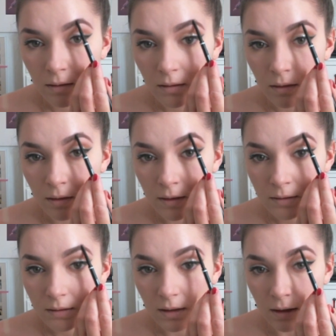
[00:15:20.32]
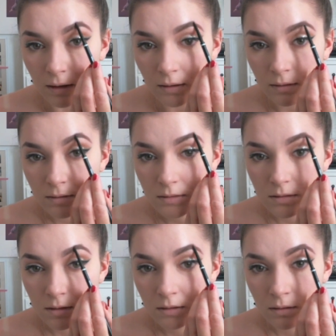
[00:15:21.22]
This
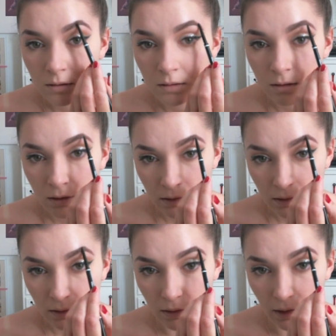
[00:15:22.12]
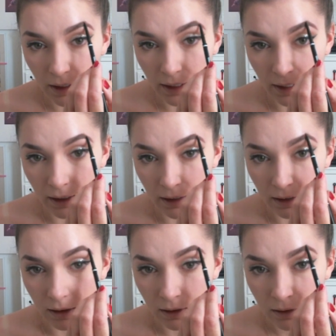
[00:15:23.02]
is
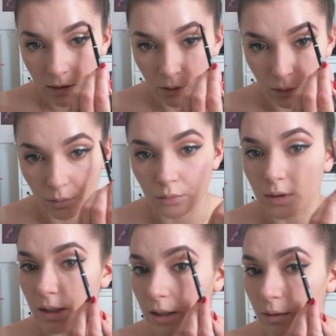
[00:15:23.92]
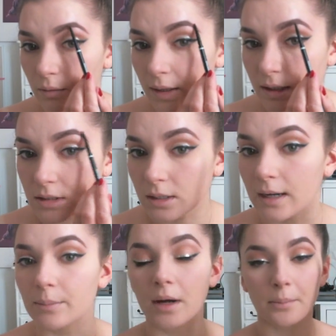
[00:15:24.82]
a really great
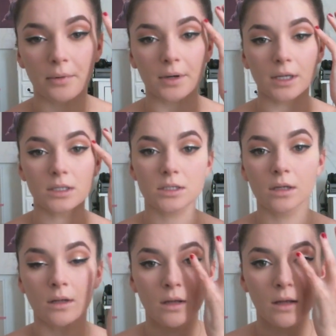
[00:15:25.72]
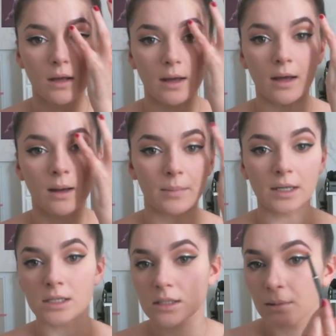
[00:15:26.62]
eyebrow product. It
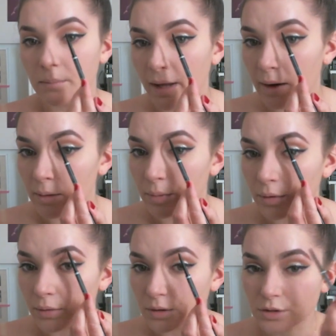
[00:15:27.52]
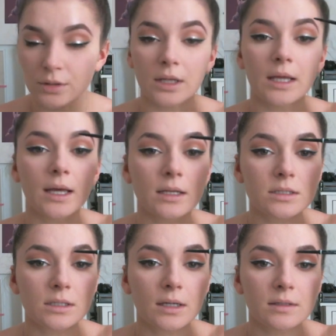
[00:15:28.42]
is comparable to the
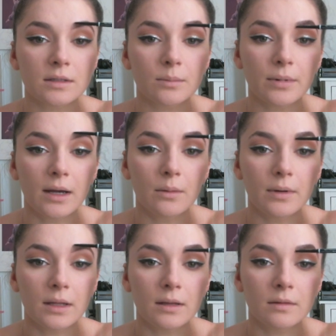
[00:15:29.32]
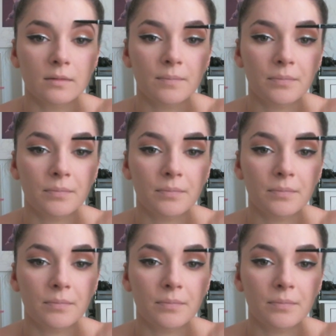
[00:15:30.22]
Anastasia Brow Wiz.